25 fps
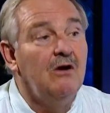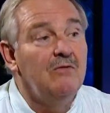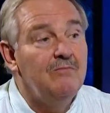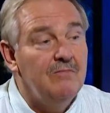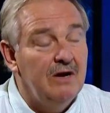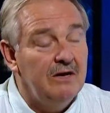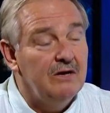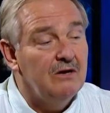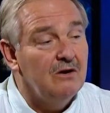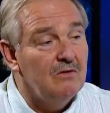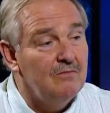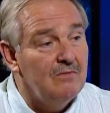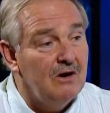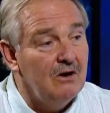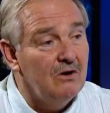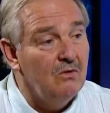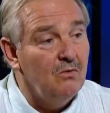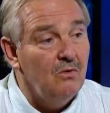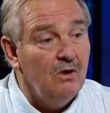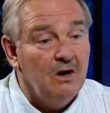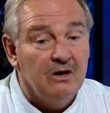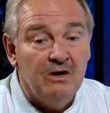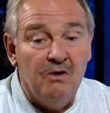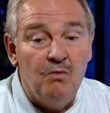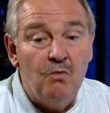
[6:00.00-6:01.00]
on medical
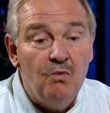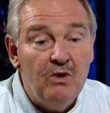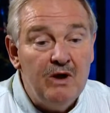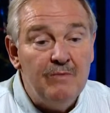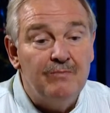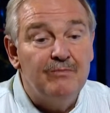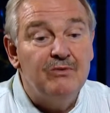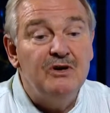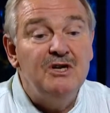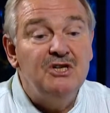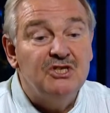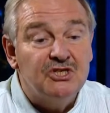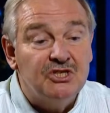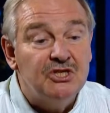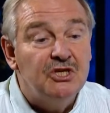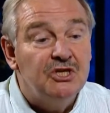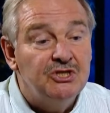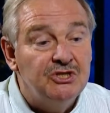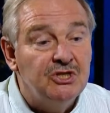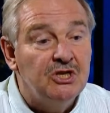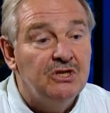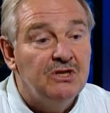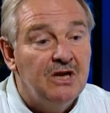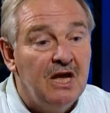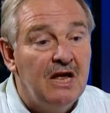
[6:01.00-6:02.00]
marijuana. We're pretty
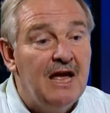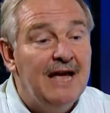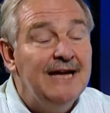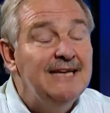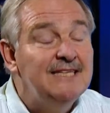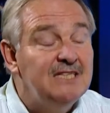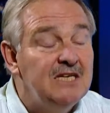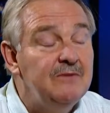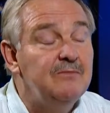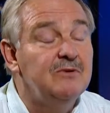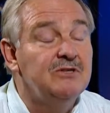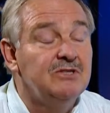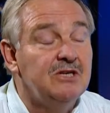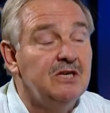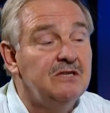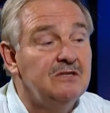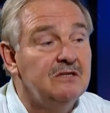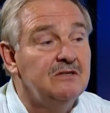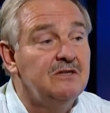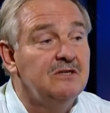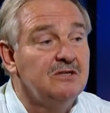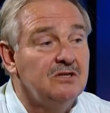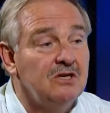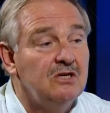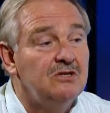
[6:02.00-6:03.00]
certain that 80%
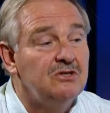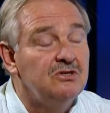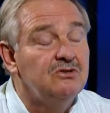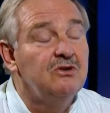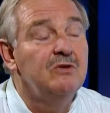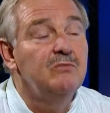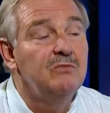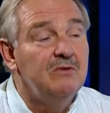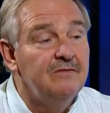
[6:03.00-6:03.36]
of this country